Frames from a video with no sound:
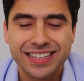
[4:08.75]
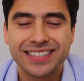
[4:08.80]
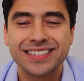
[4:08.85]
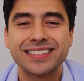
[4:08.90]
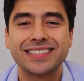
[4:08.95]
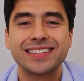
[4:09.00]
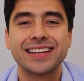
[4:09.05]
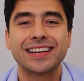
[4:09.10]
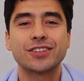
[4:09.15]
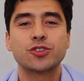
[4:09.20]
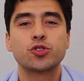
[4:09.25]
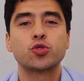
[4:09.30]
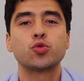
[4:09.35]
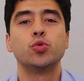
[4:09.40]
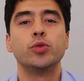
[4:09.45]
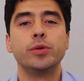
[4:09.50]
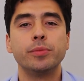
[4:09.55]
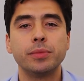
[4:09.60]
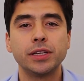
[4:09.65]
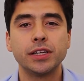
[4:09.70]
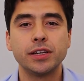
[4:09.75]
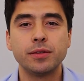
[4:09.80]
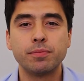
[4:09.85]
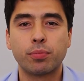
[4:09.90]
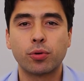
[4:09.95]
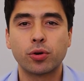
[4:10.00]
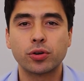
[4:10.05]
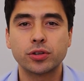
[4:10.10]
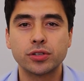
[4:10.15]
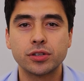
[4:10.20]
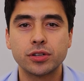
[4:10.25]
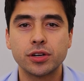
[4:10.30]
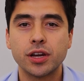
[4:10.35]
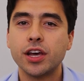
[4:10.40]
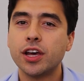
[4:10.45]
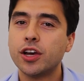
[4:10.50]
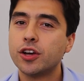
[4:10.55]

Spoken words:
This is extremely important.